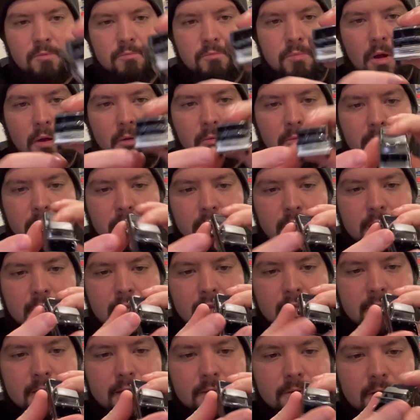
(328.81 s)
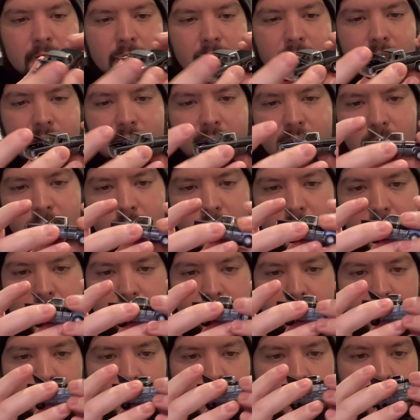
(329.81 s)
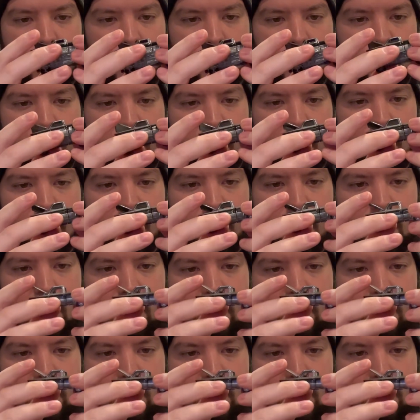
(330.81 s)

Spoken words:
Probably could have done something a little bit better, but